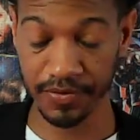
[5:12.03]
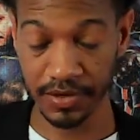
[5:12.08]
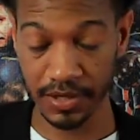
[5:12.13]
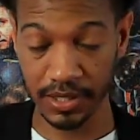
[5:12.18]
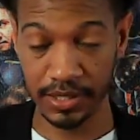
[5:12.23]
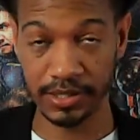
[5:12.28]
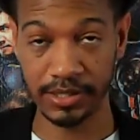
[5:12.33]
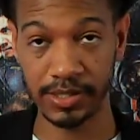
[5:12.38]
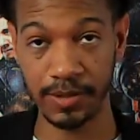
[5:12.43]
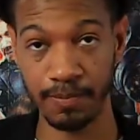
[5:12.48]

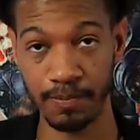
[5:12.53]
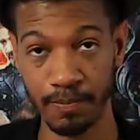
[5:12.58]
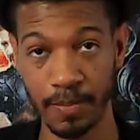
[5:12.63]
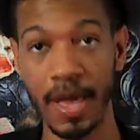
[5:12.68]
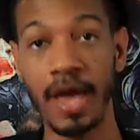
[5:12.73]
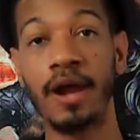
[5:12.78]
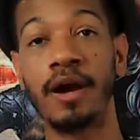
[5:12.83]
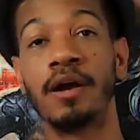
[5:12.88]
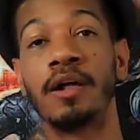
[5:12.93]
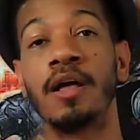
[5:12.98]
it's a
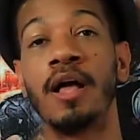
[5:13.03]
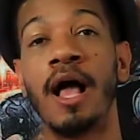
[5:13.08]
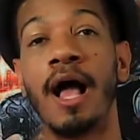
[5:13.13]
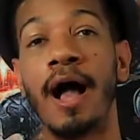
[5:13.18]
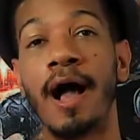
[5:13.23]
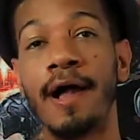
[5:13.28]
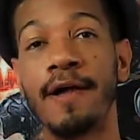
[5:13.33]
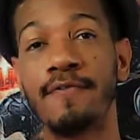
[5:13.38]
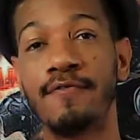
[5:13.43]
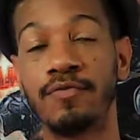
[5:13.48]
better
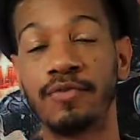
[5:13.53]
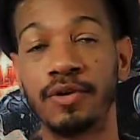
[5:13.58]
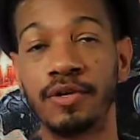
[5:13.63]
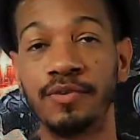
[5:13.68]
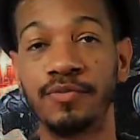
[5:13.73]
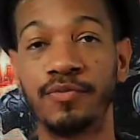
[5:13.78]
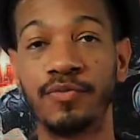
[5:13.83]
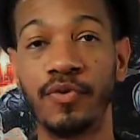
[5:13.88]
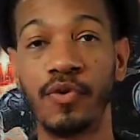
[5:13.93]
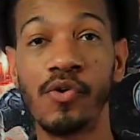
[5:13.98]
iPhone
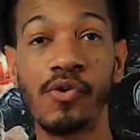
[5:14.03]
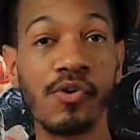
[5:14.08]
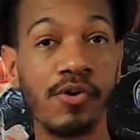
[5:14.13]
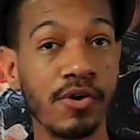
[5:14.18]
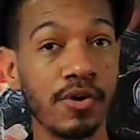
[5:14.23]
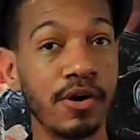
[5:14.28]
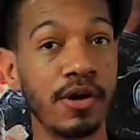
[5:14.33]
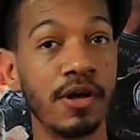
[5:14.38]
4.